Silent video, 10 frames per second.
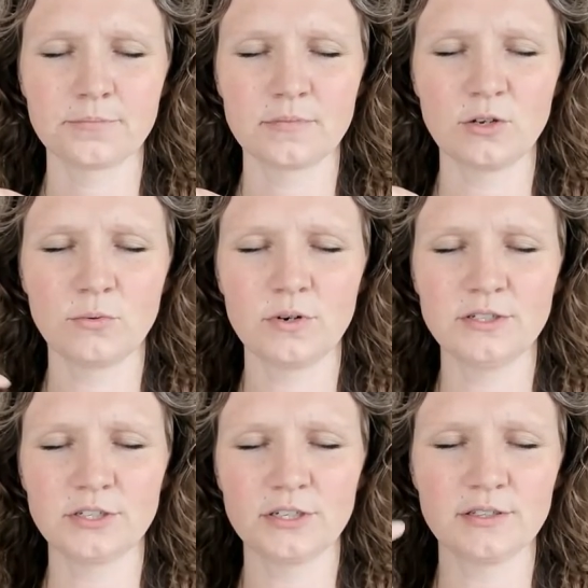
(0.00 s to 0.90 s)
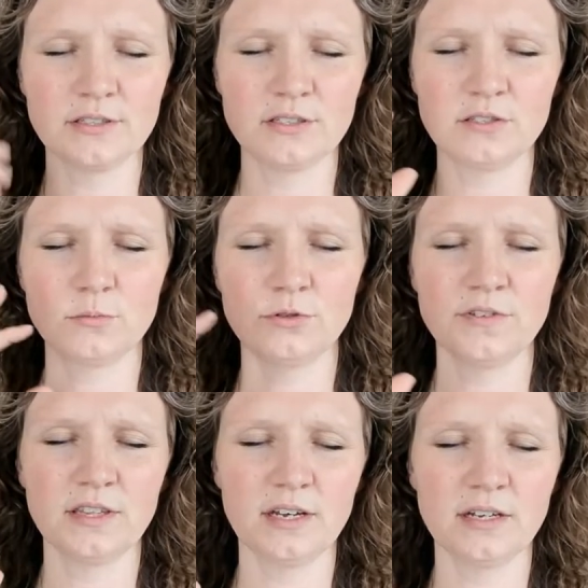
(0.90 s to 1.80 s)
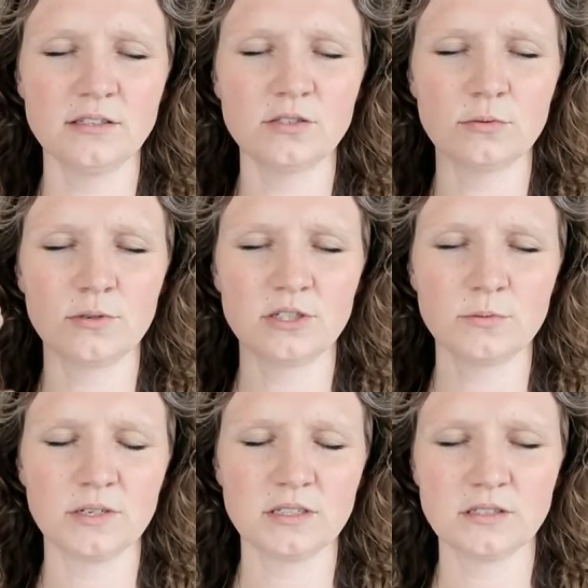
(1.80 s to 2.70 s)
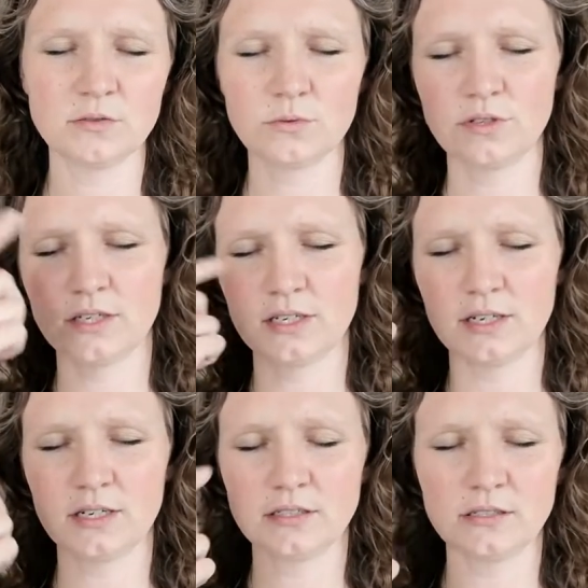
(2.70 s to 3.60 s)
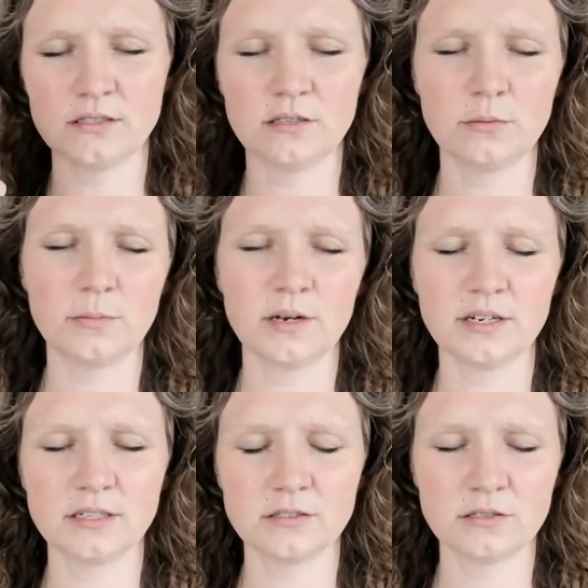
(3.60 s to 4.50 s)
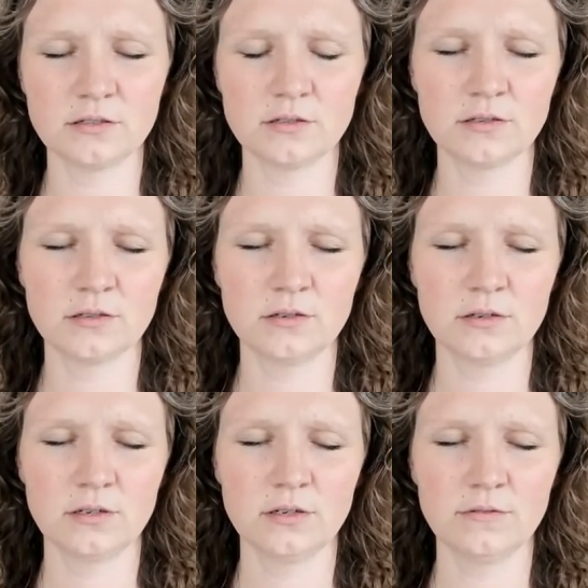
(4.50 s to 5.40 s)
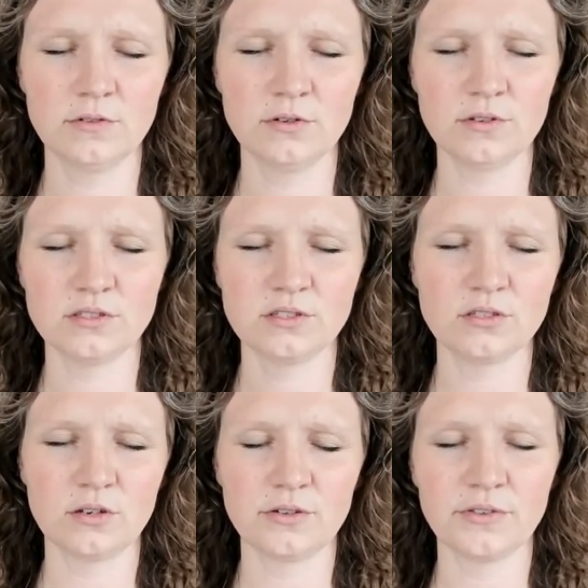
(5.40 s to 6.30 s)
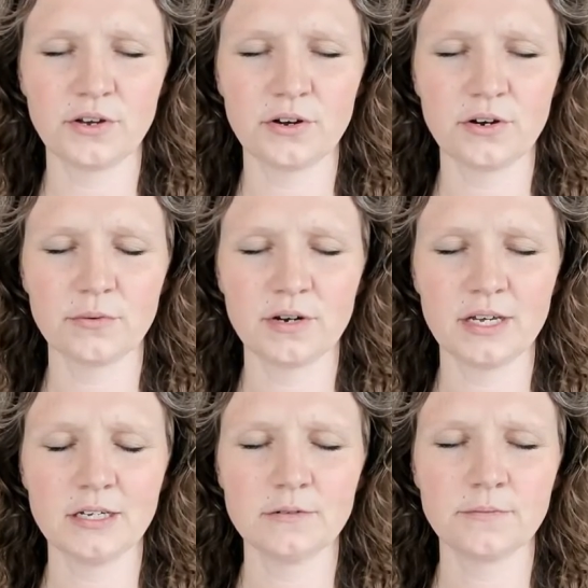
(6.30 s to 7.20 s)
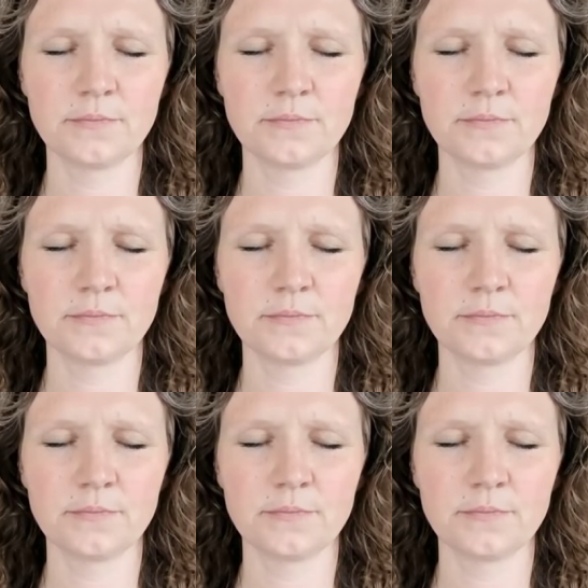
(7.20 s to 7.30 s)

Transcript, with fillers: No wonder this is moving the head so much, because he's really connected to the mind, even though this is all in the heart, right?